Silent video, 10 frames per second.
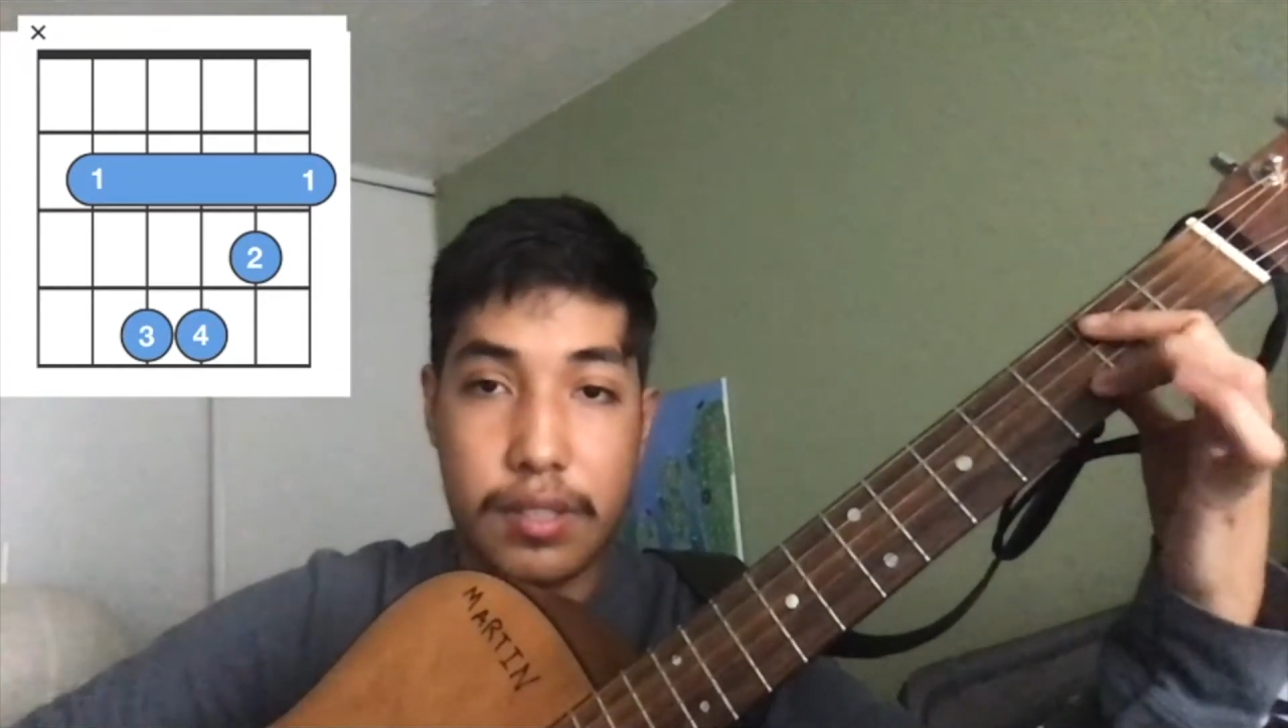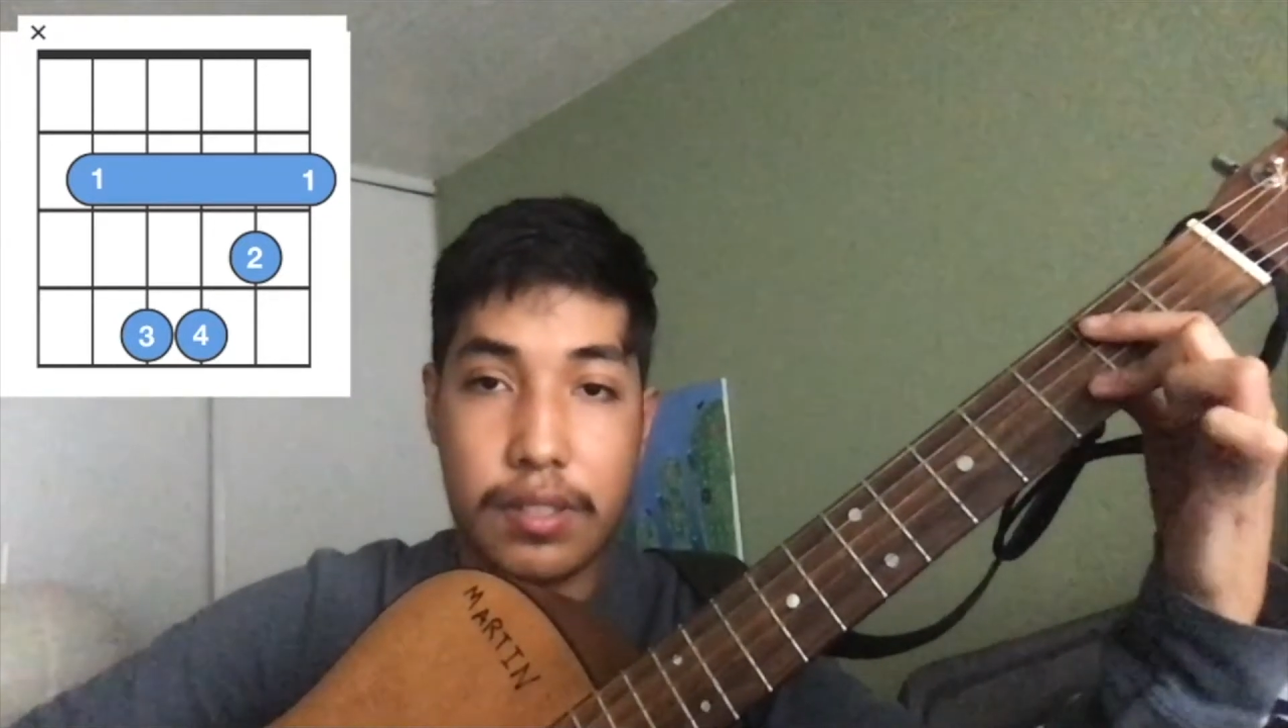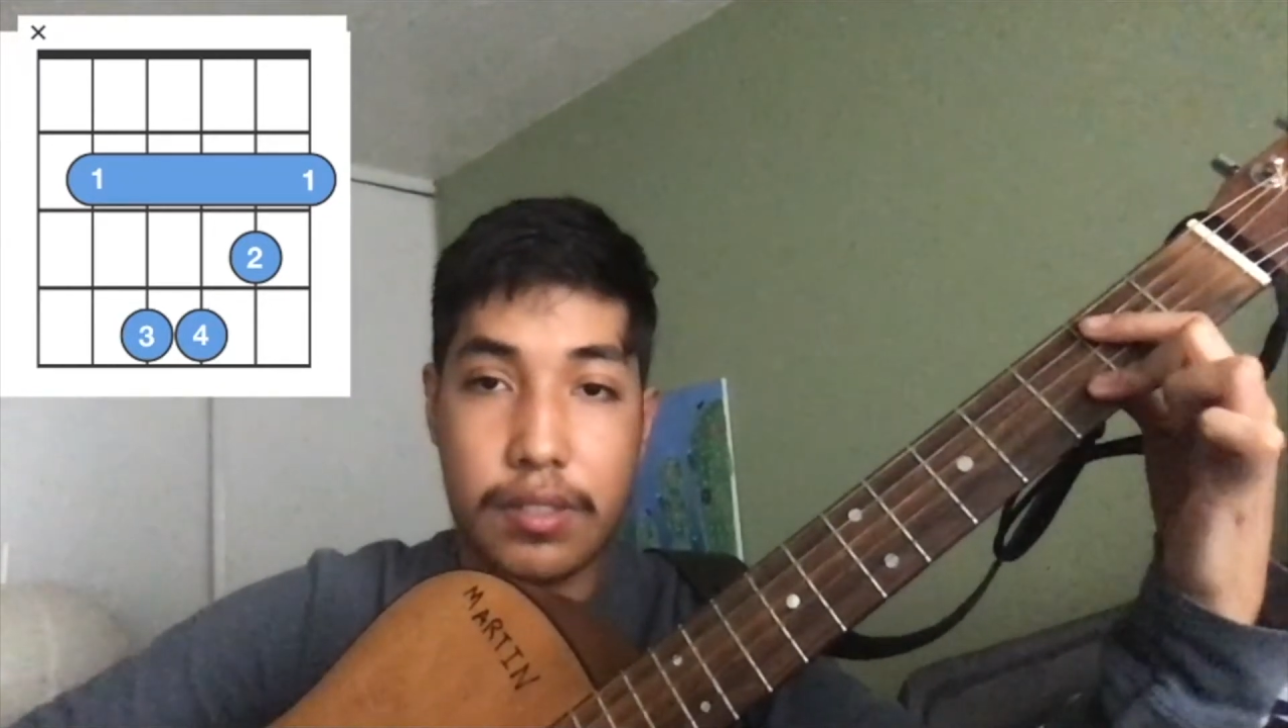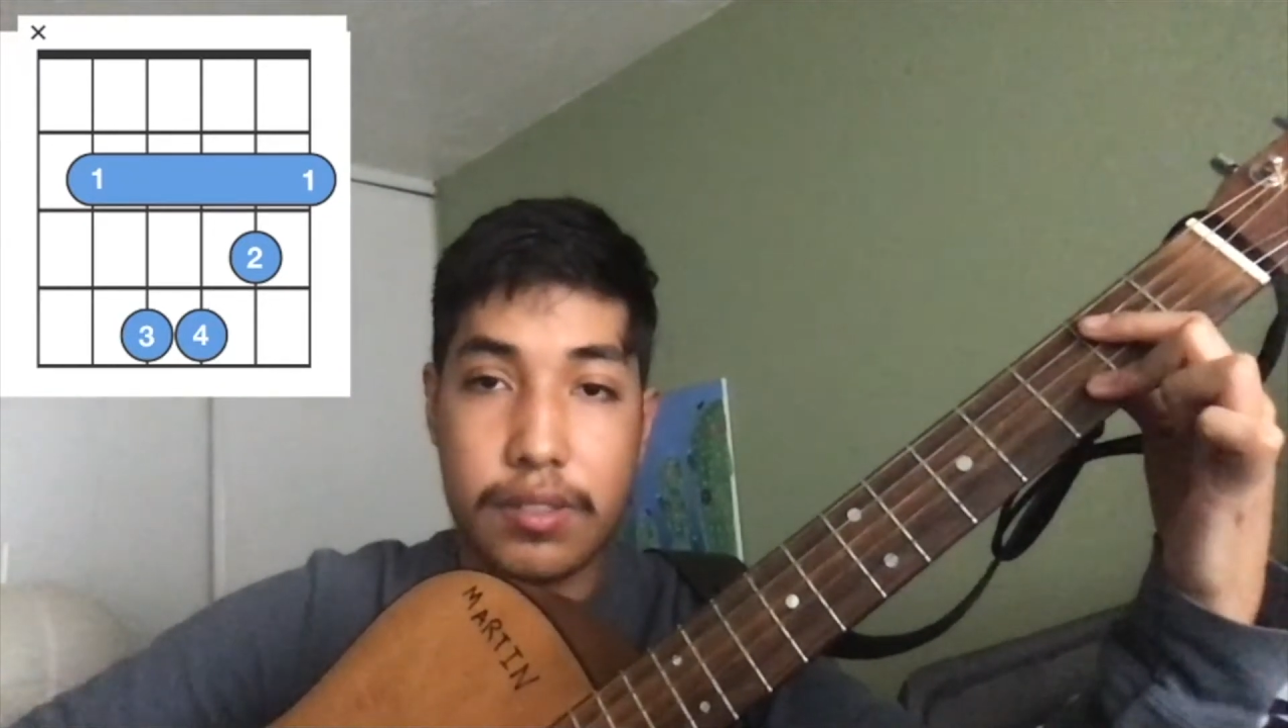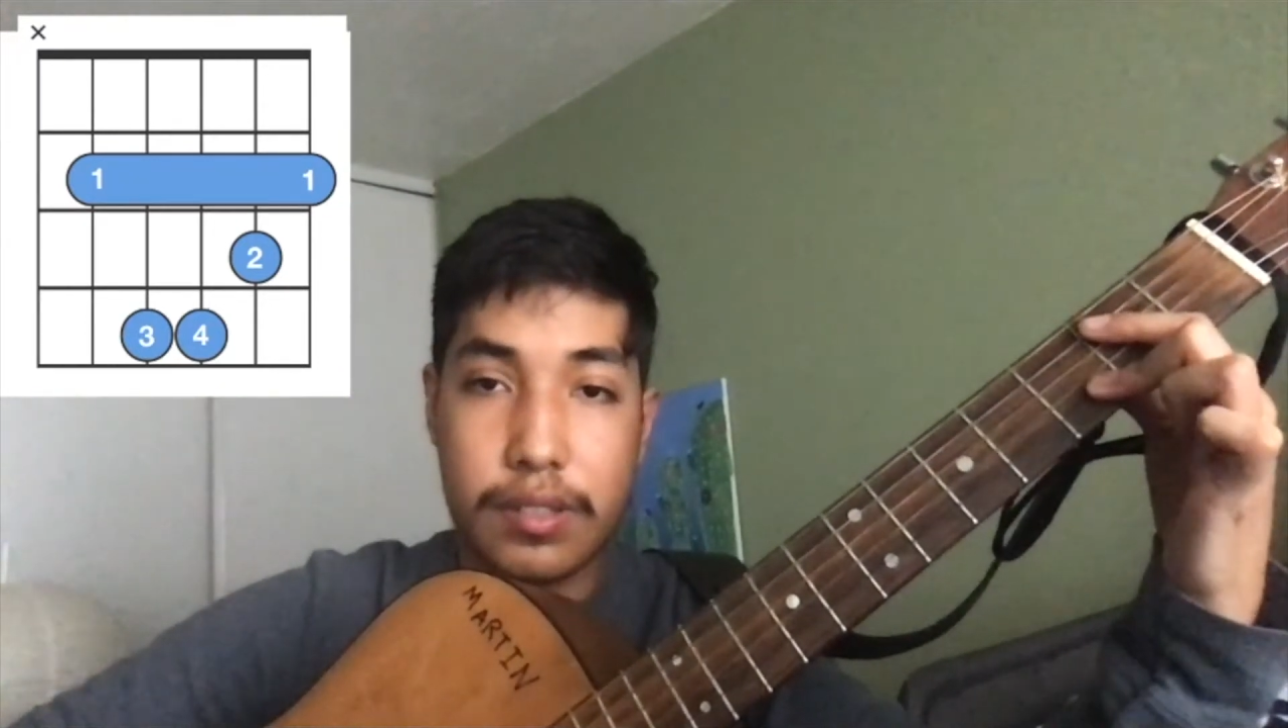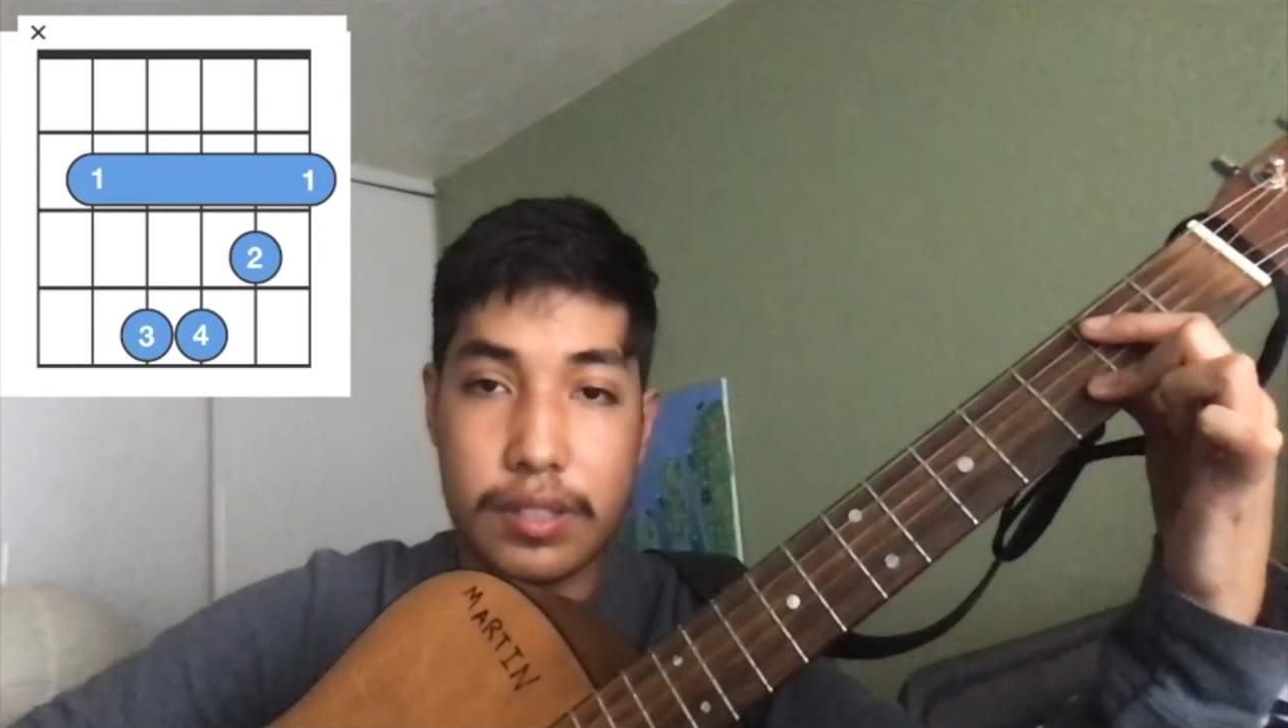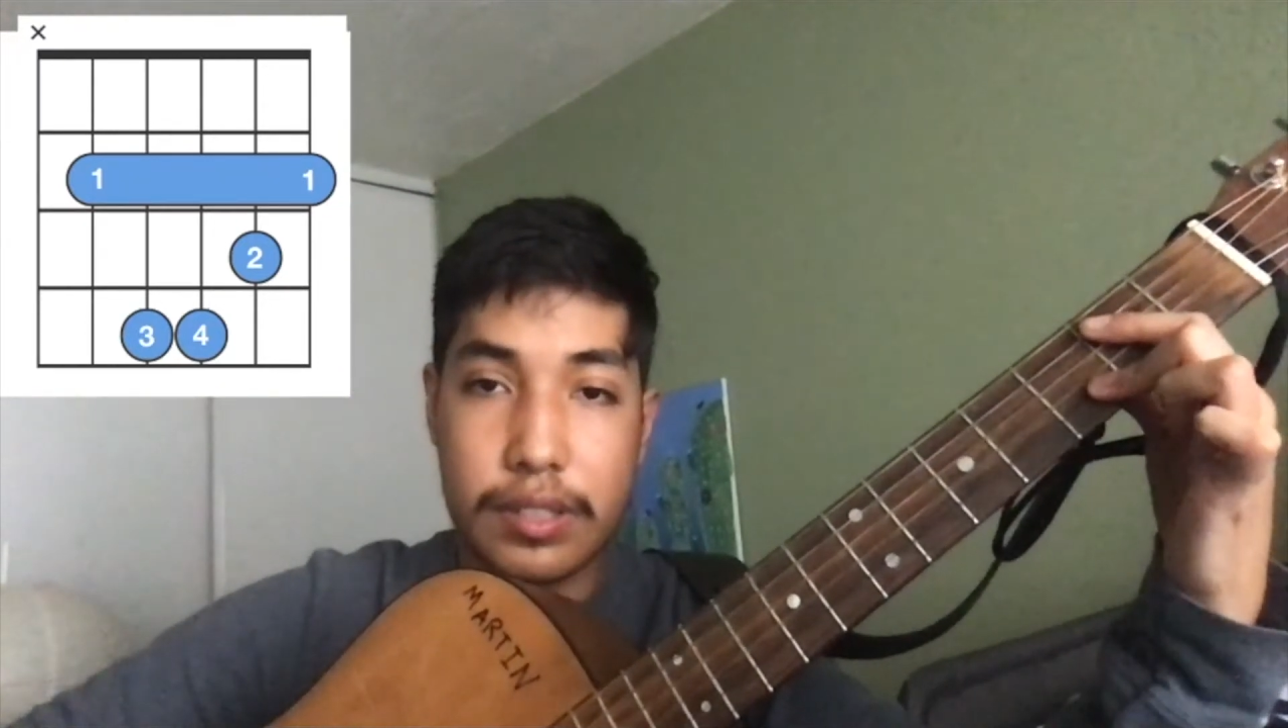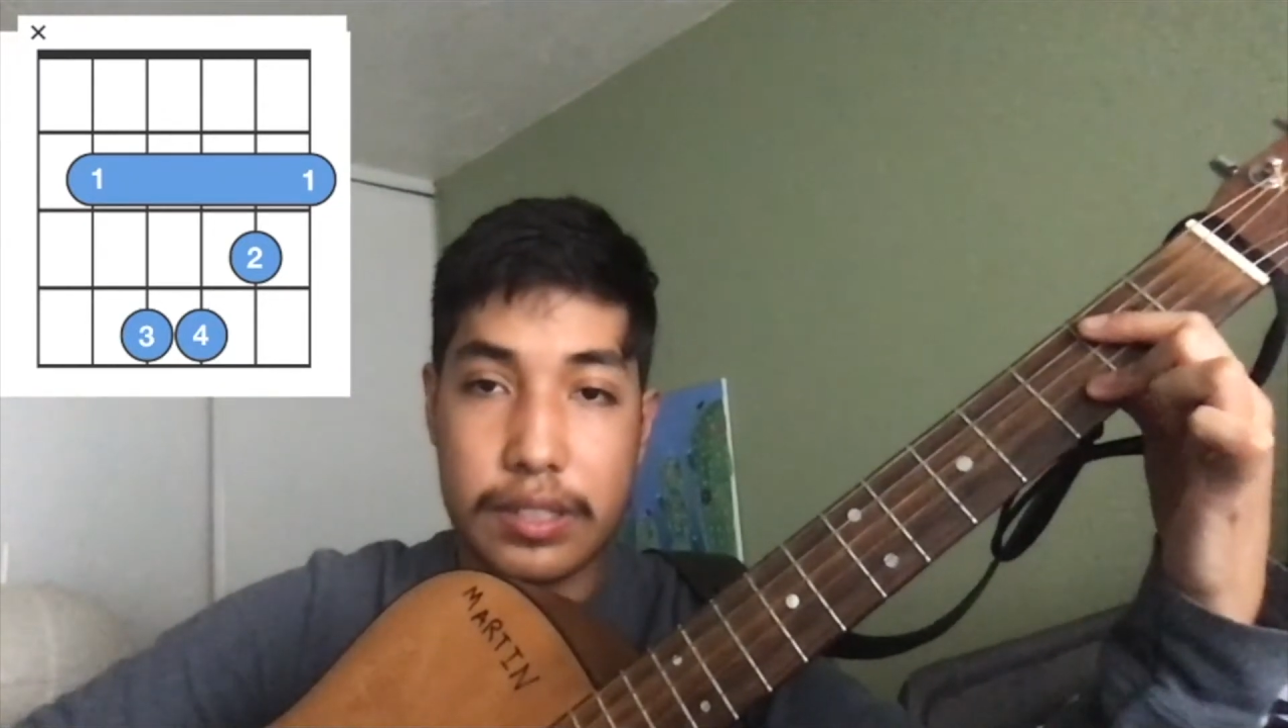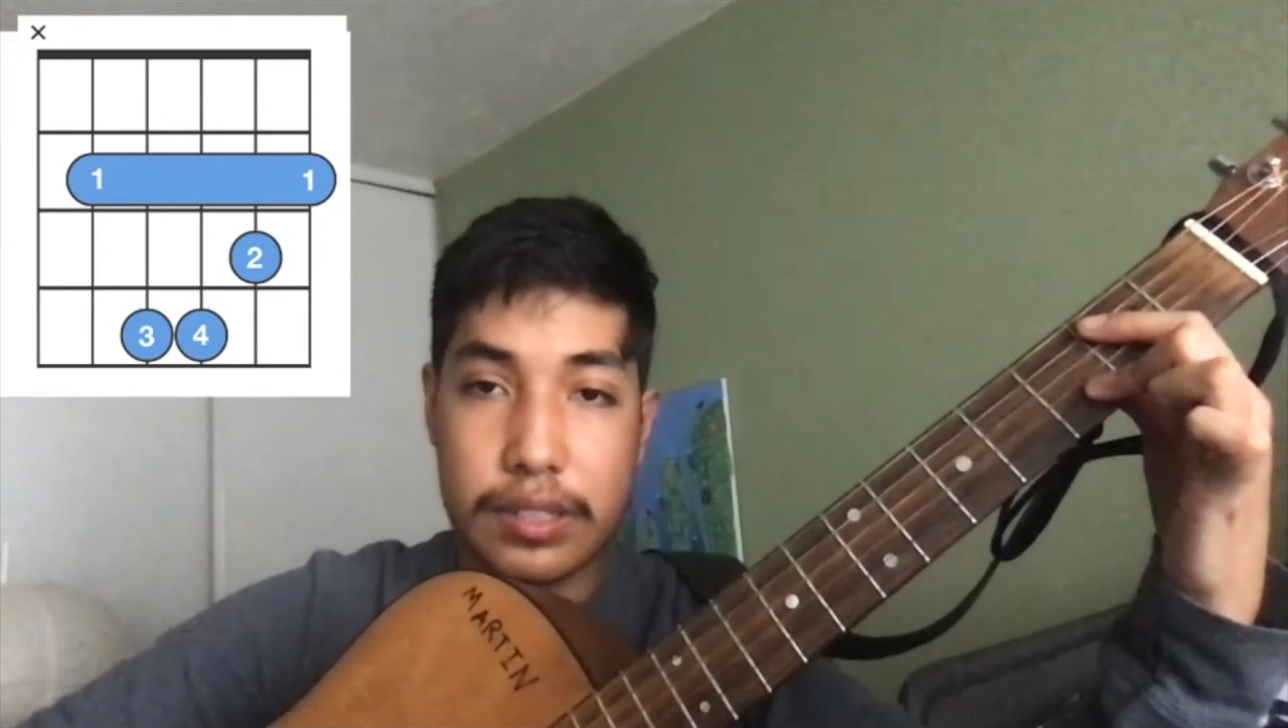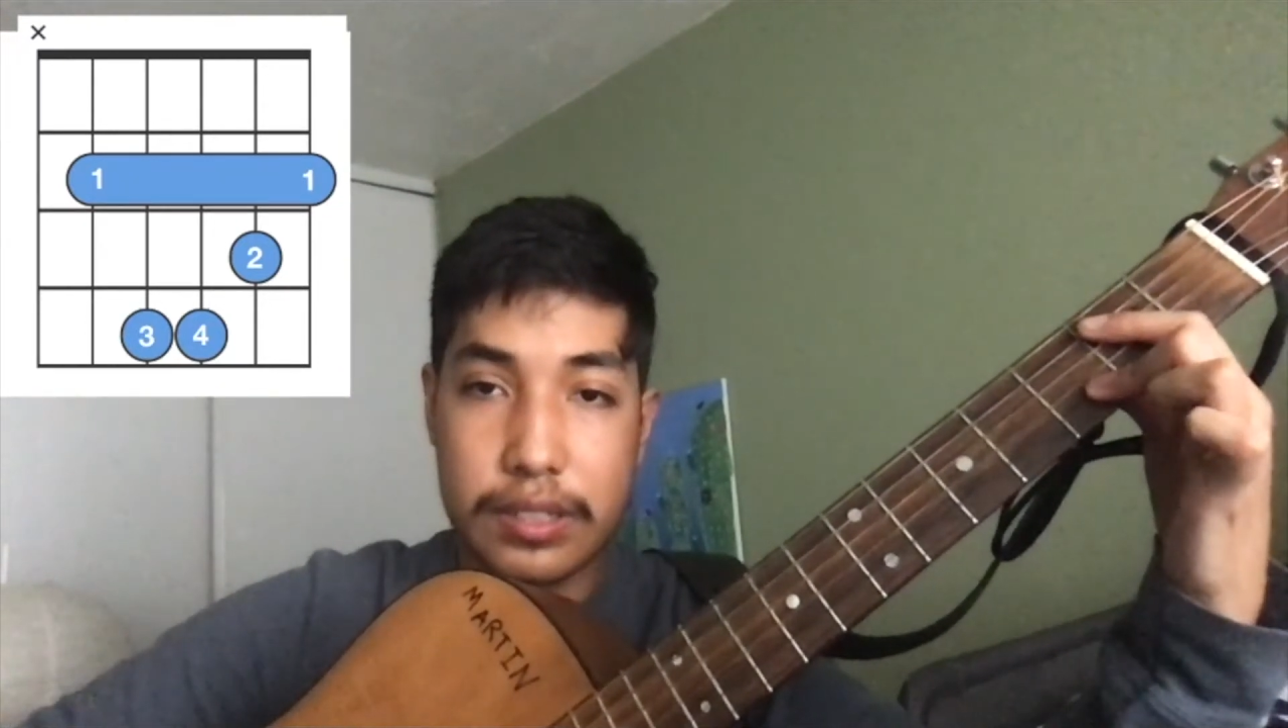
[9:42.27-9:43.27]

You guys